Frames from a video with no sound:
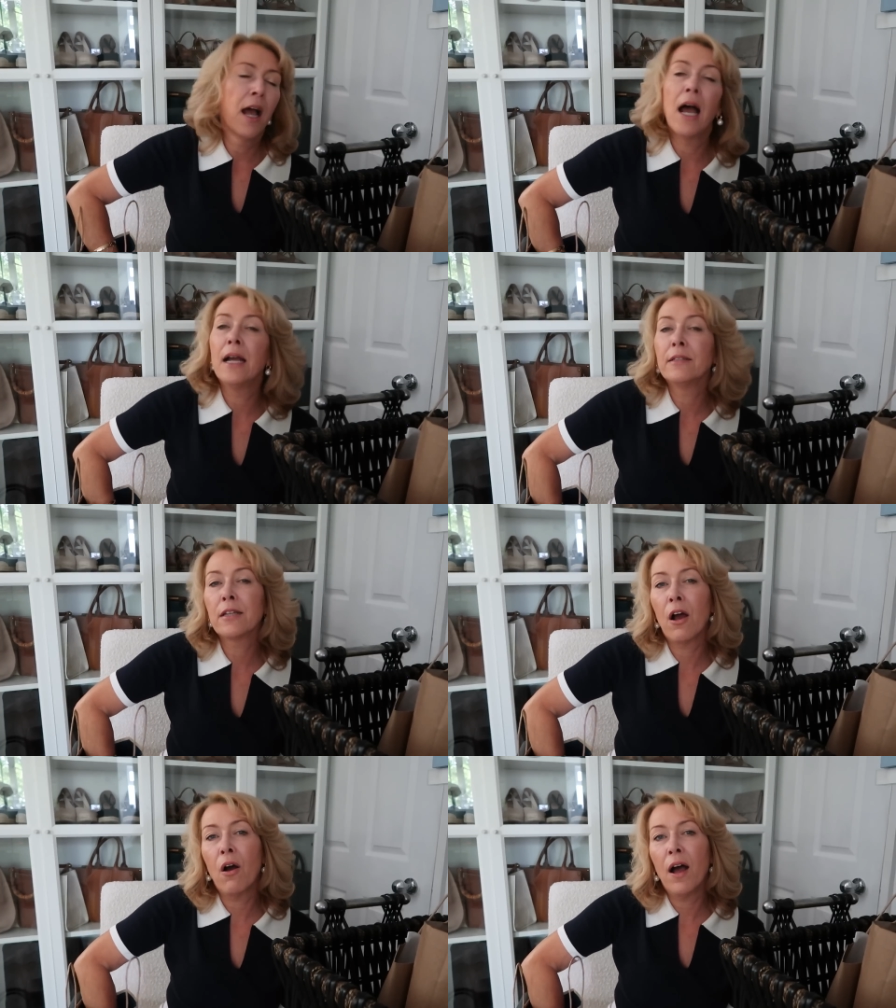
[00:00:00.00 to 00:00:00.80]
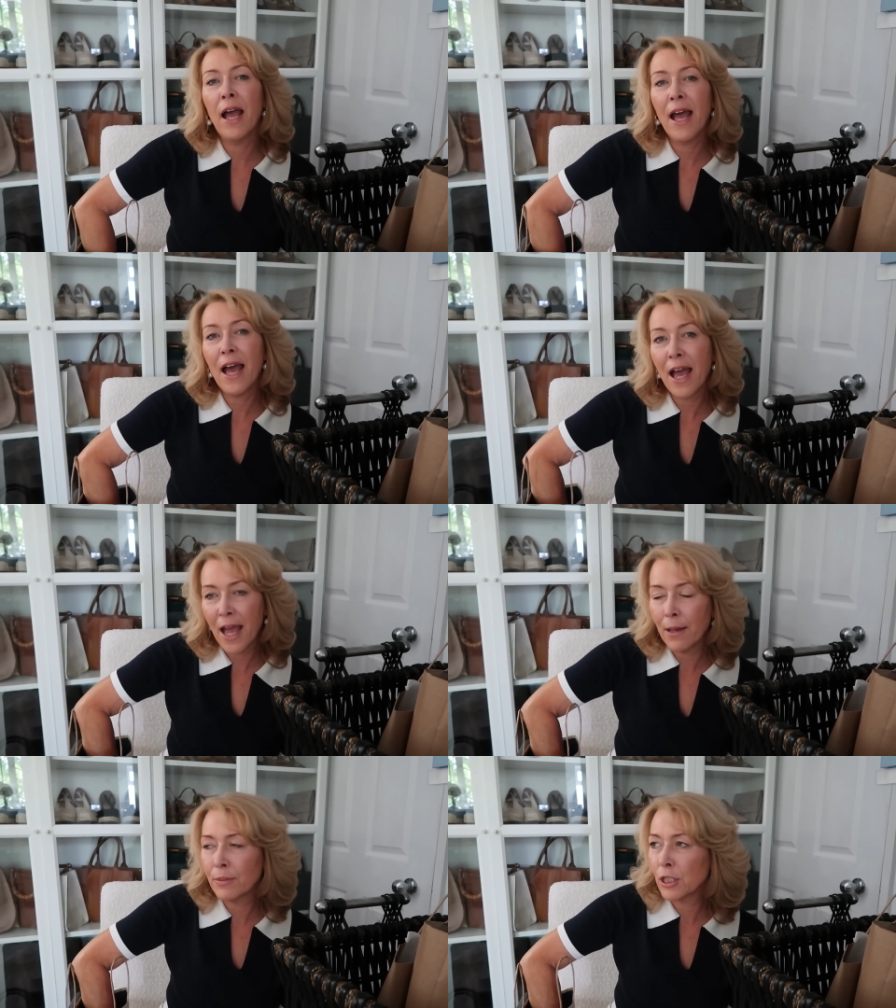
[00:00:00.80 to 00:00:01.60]
and I
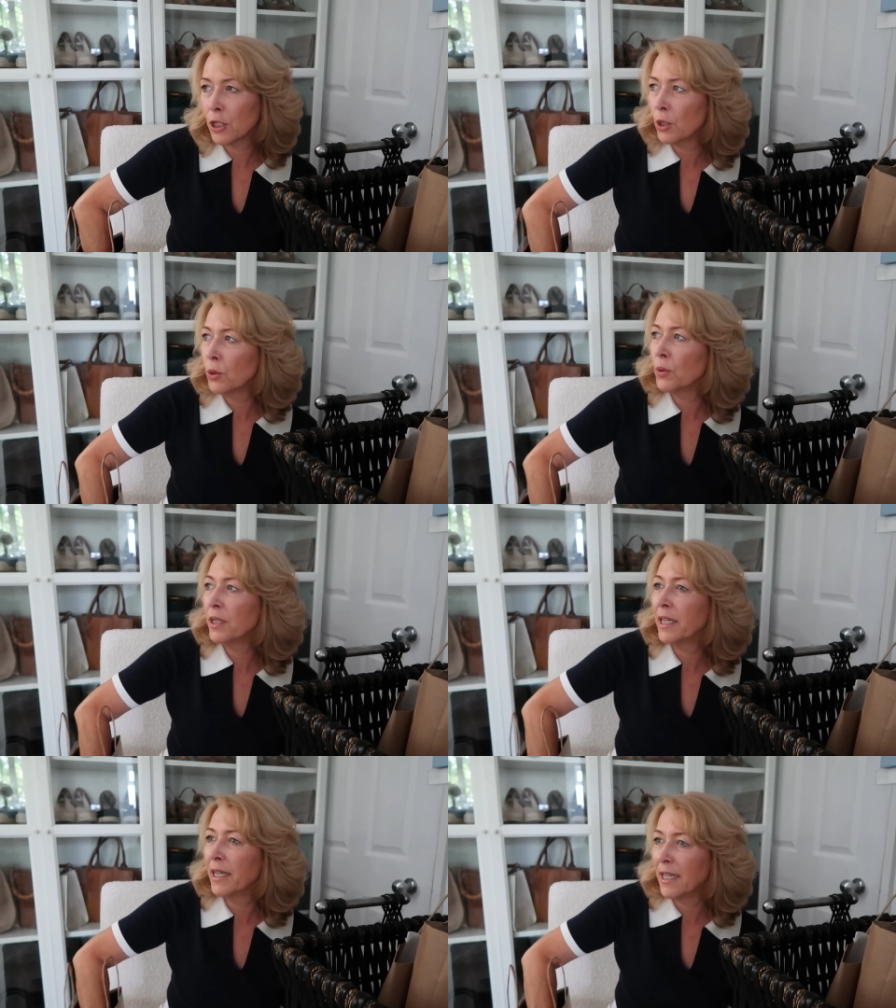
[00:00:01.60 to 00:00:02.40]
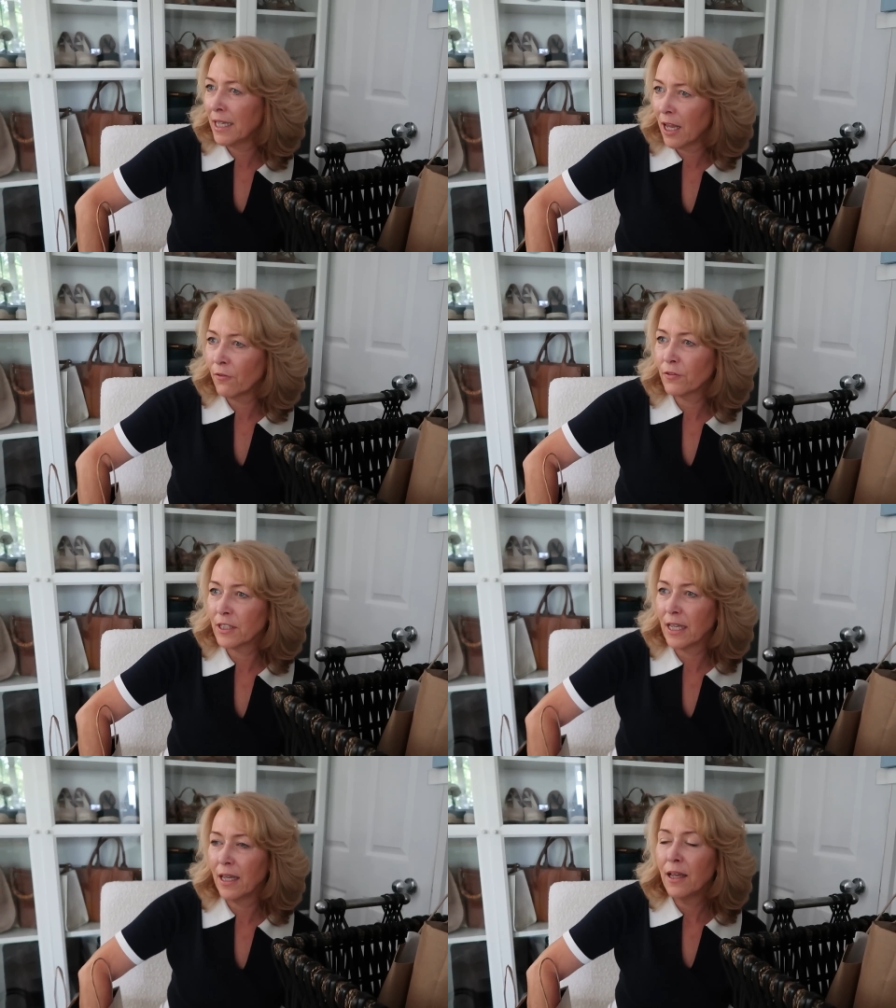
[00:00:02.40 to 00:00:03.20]
absolutely loved
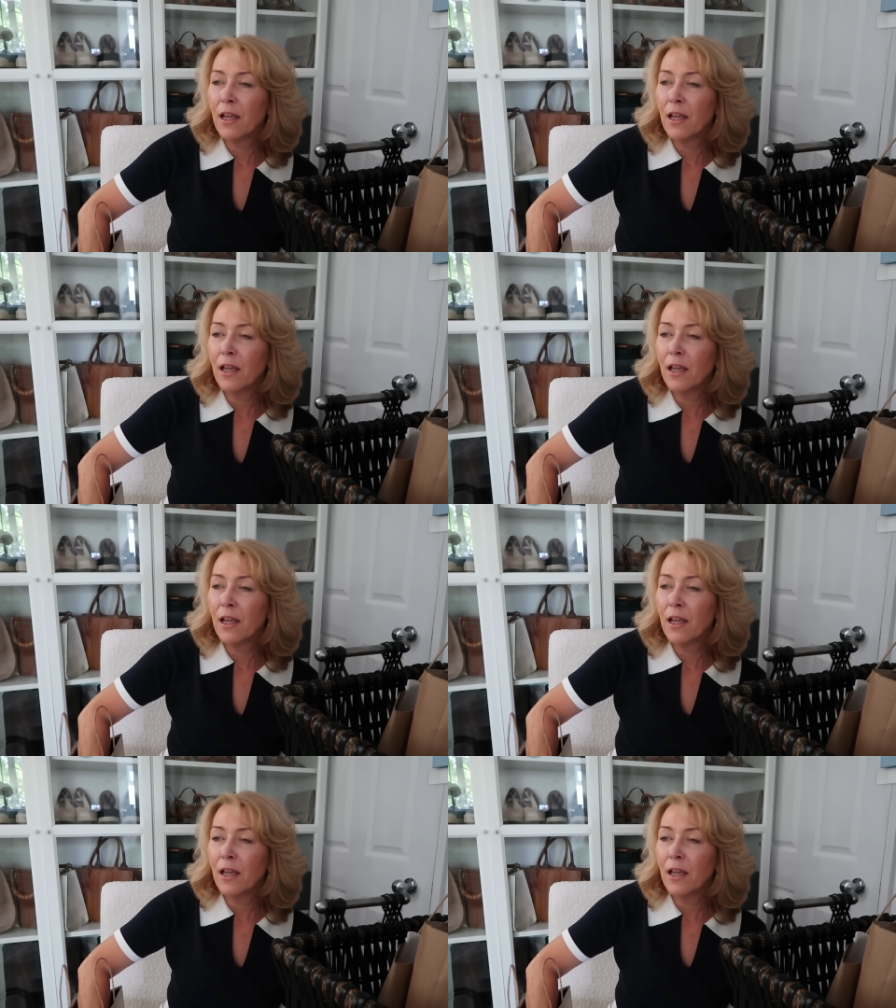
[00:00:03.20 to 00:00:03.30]
it.